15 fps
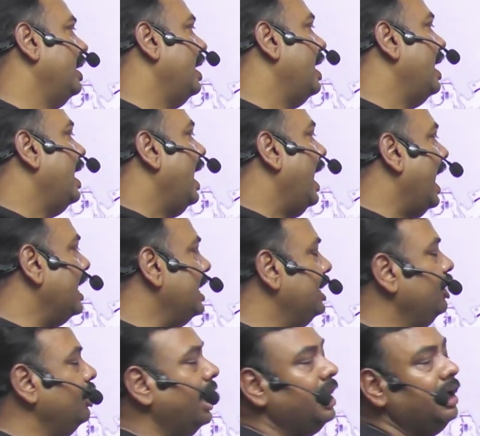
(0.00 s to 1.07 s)
And
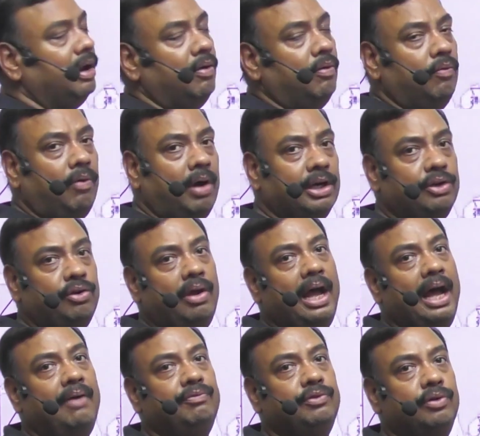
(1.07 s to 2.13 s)
here what you
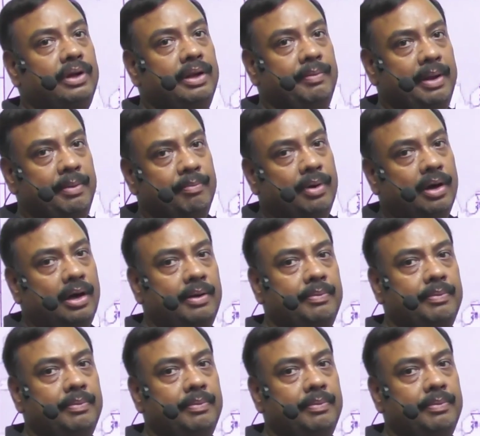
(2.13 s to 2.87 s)
have to remember,